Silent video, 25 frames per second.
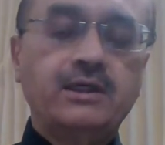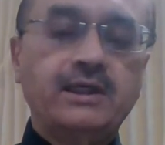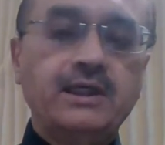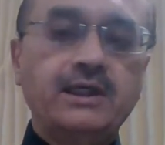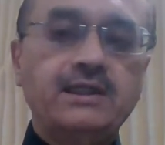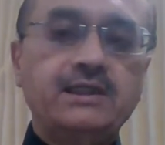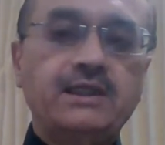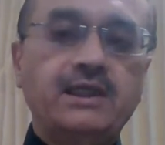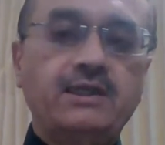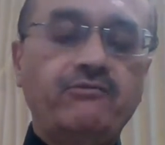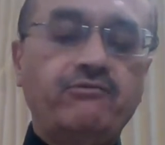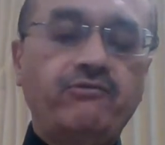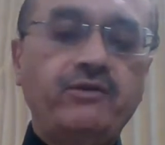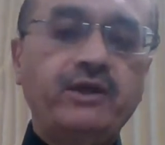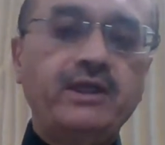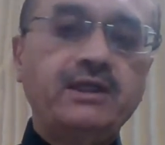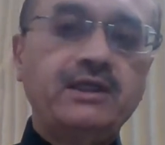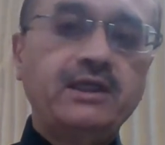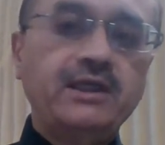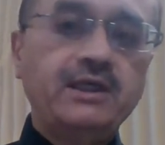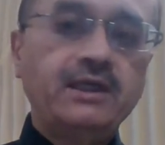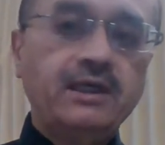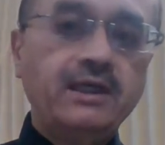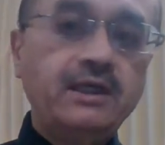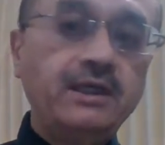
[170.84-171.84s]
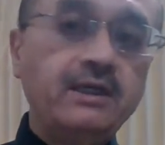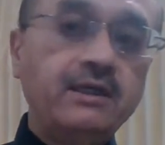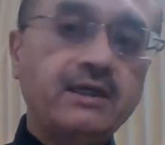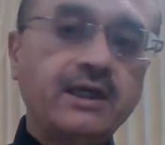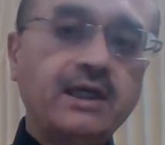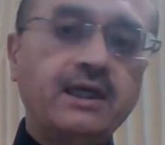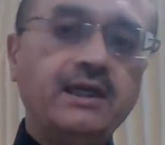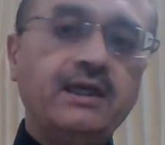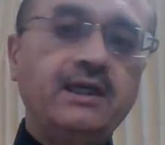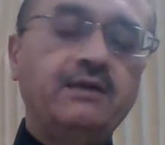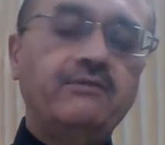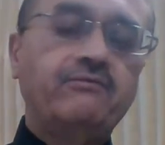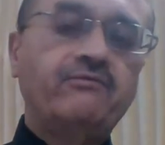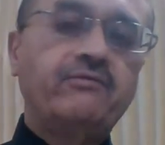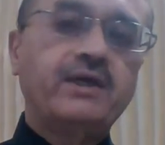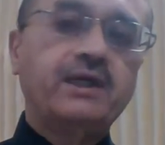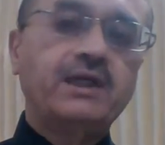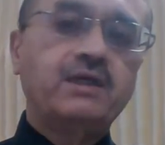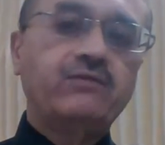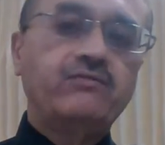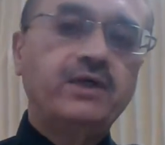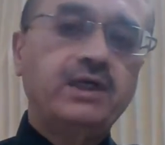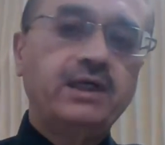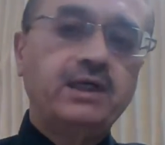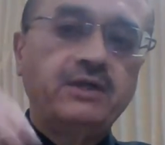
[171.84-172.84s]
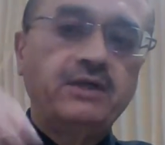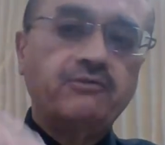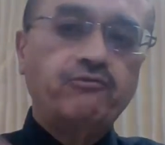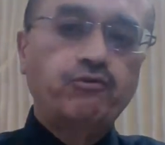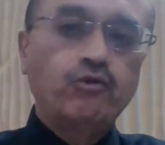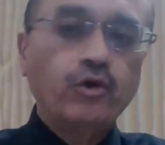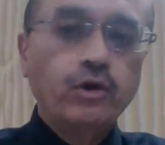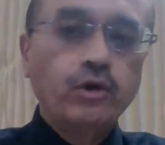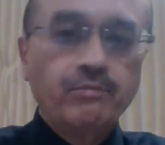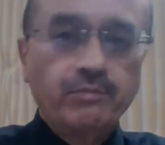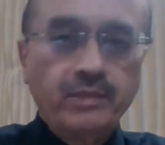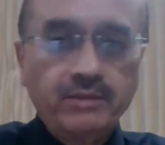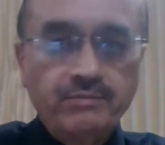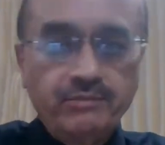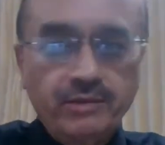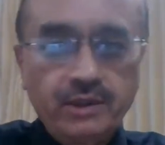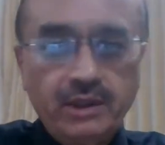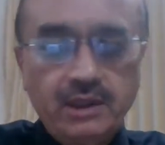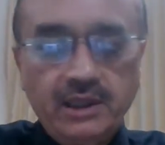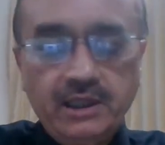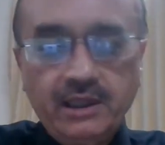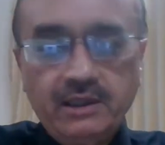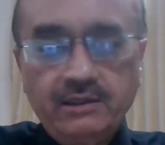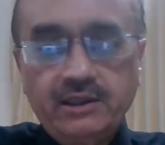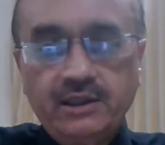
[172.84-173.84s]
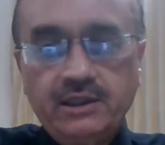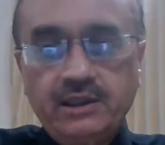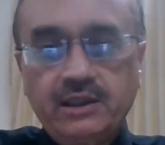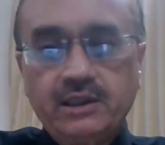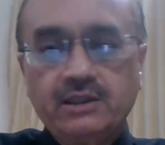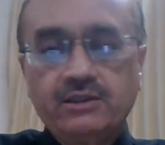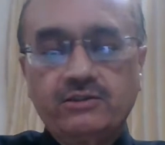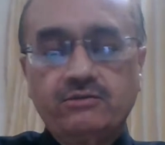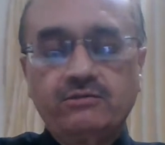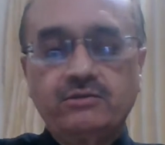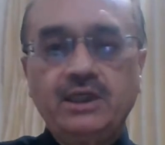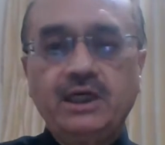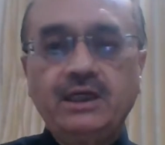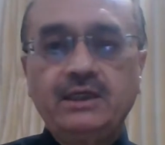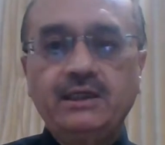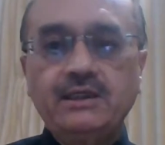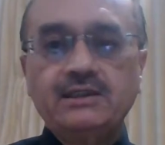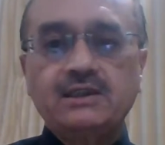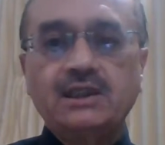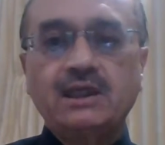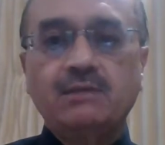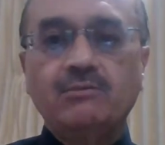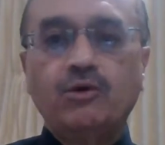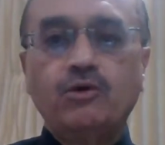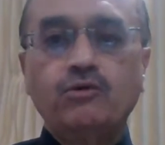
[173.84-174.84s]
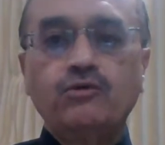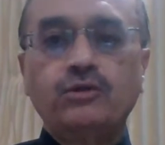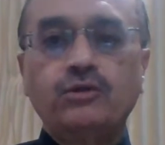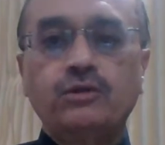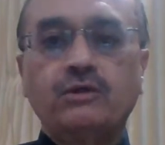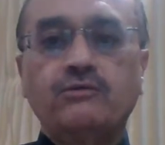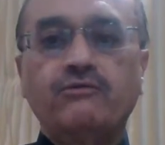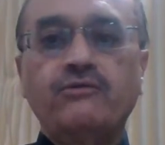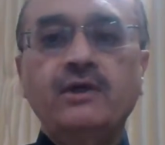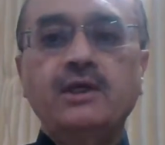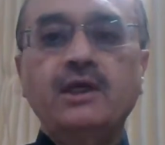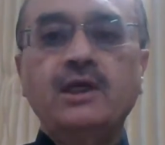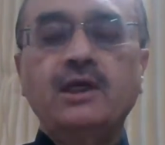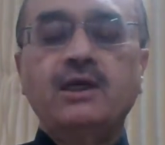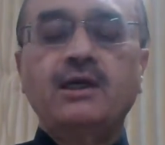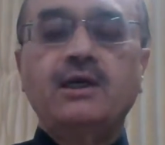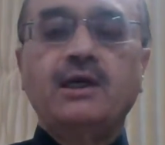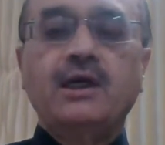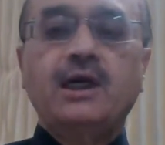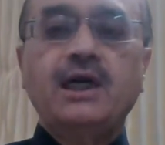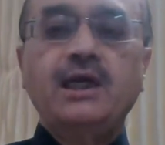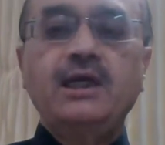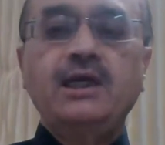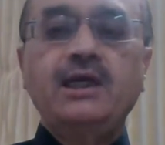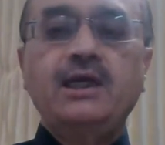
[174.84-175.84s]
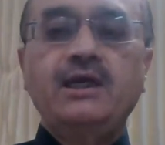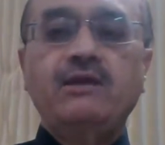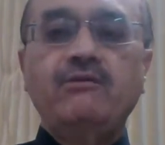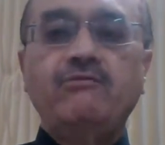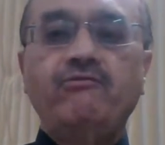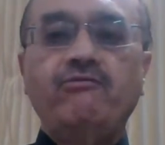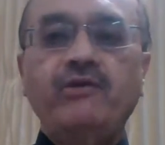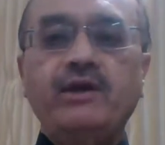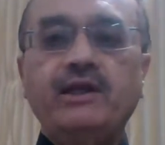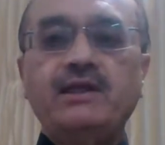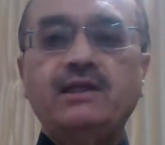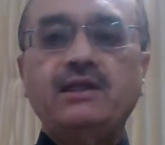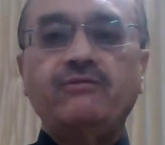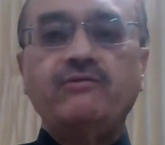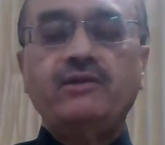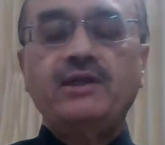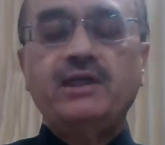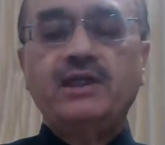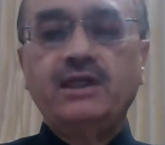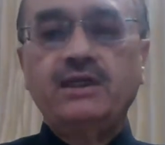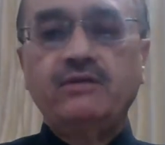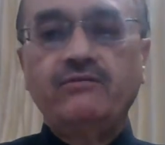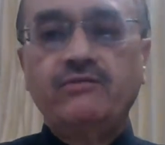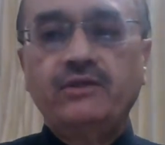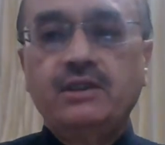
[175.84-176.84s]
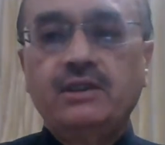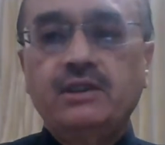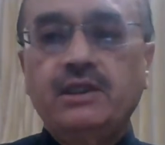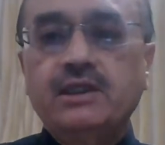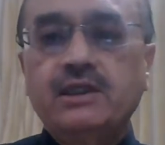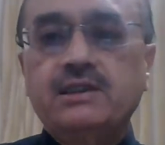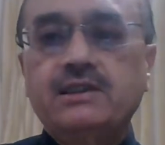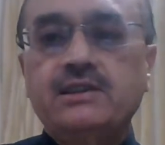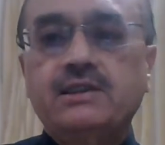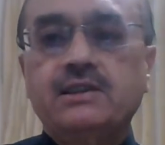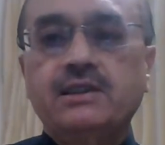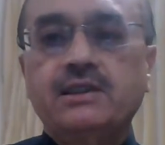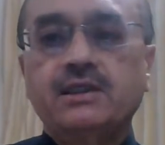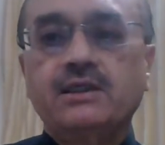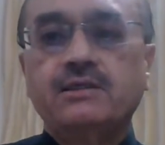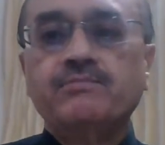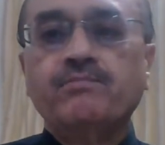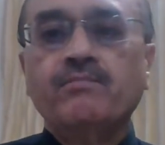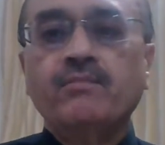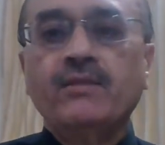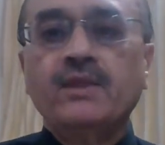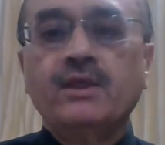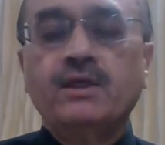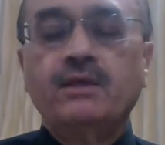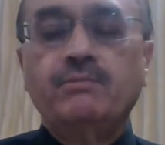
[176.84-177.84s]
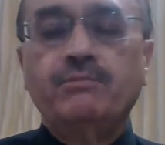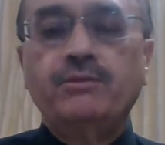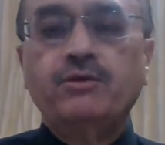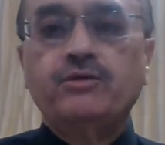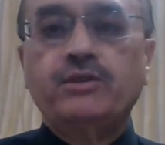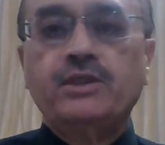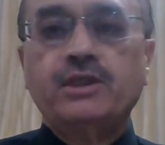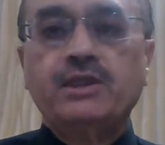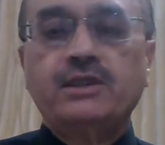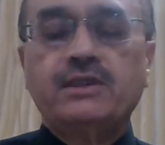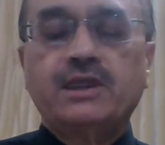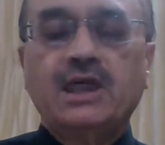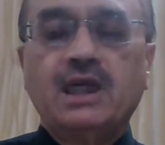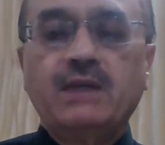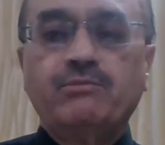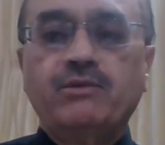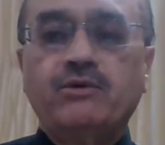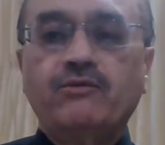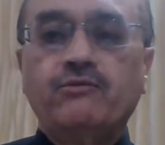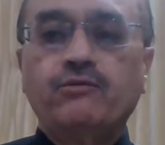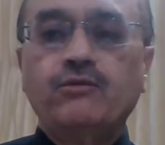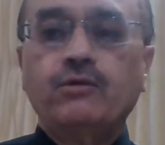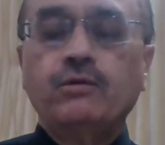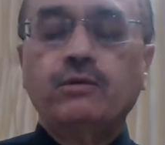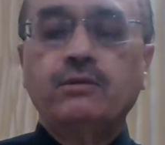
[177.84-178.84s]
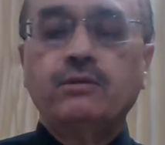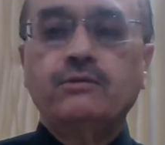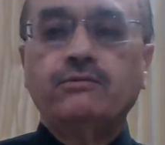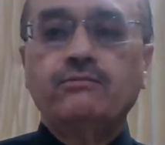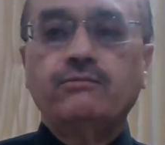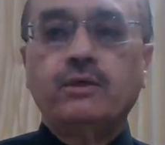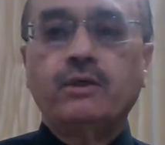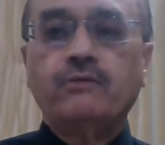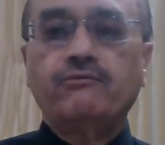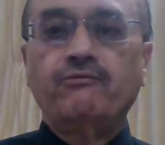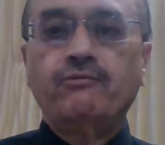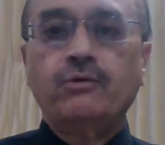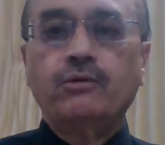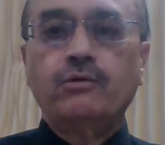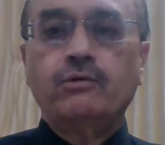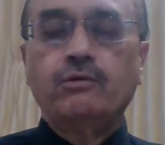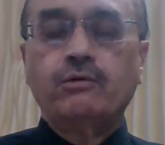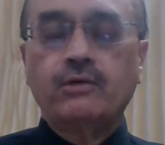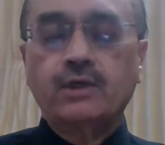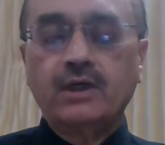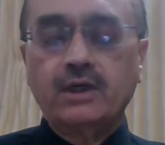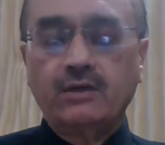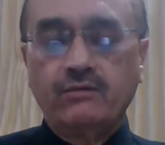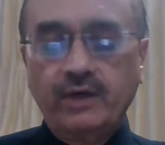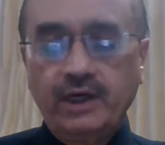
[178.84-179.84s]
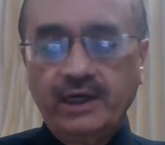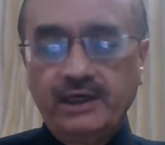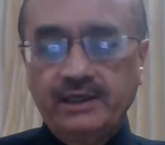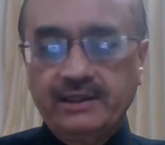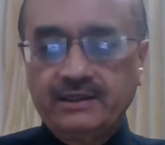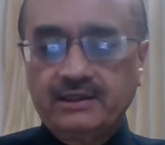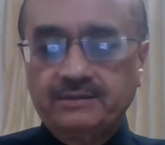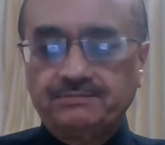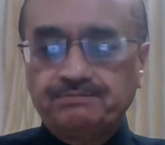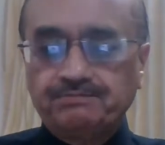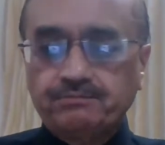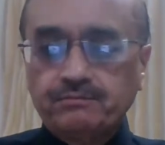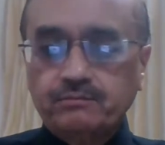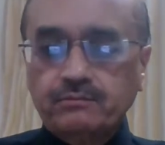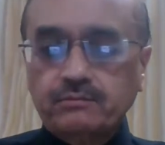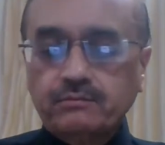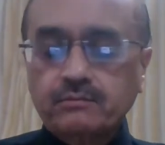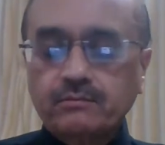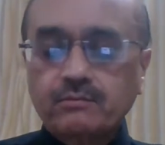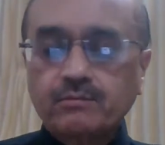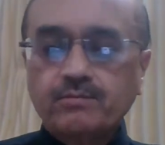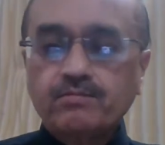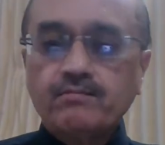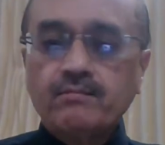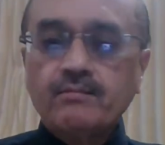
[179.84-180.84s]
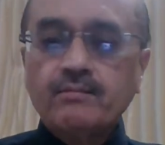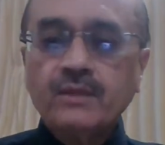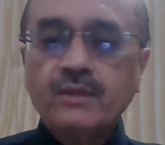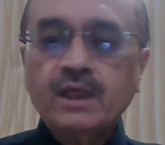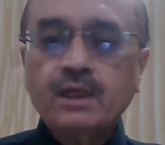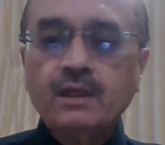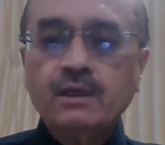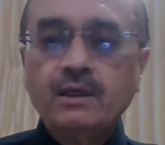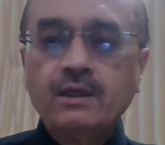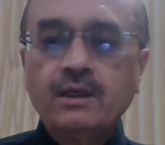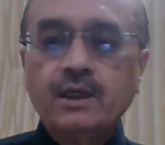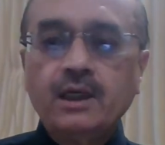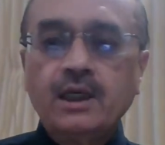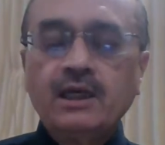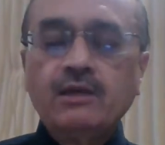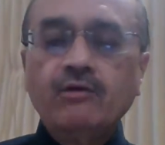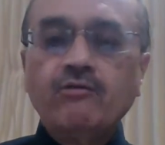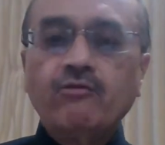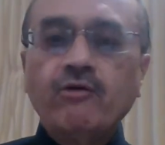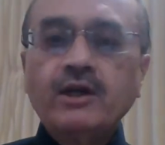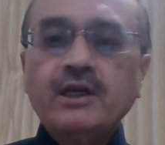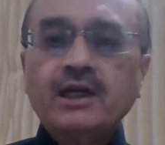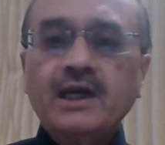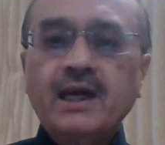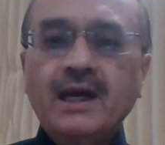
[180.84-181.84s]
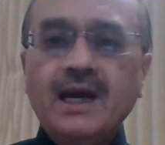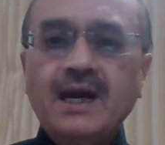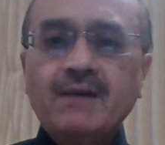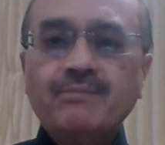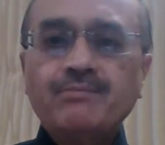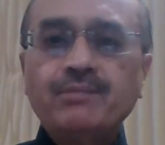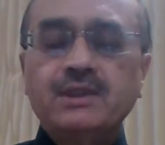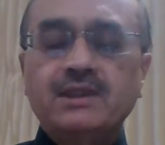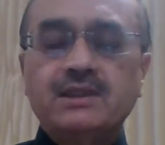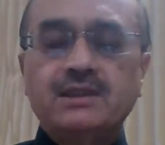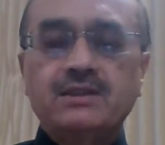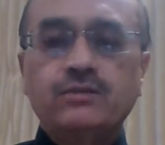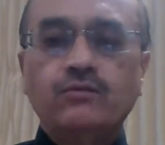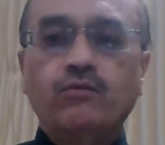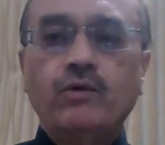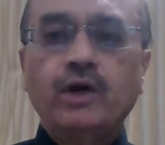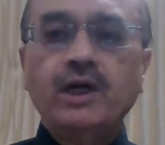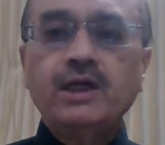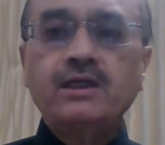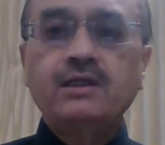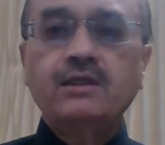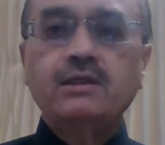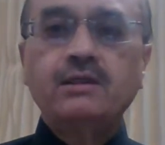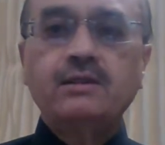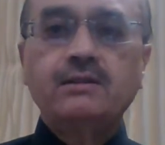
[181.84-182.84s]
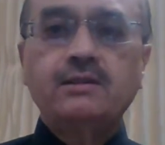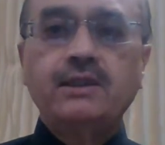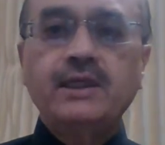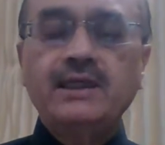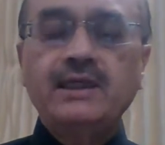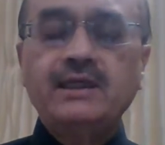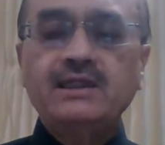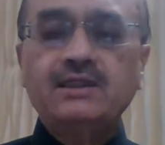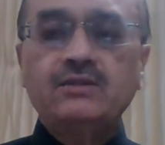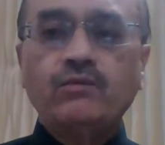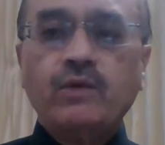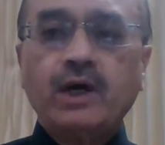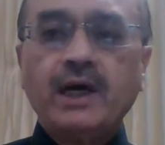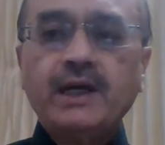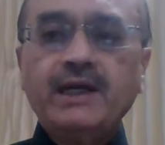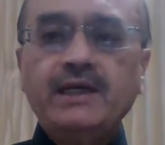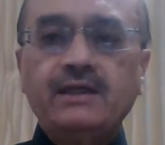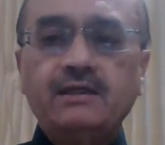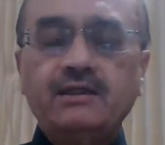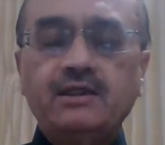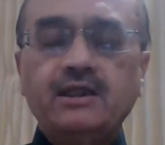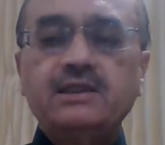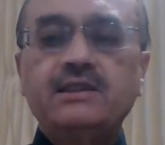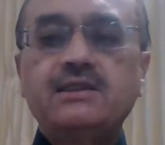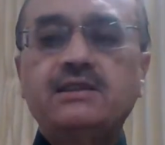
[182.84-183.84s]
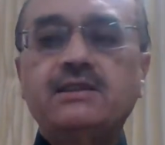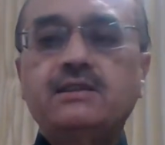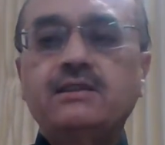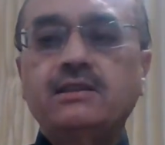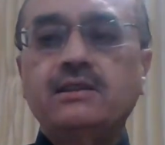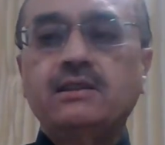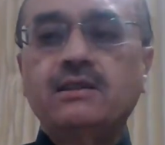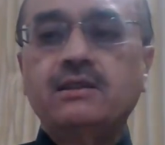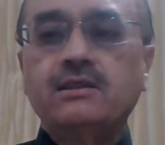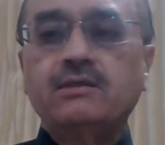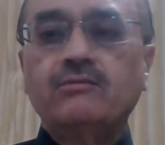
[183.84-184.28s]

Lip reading: gets infected, he can infect 24 people in return. So that is the amount of high infectivity with this mutant type of coronavirus. Now what happens? That is why this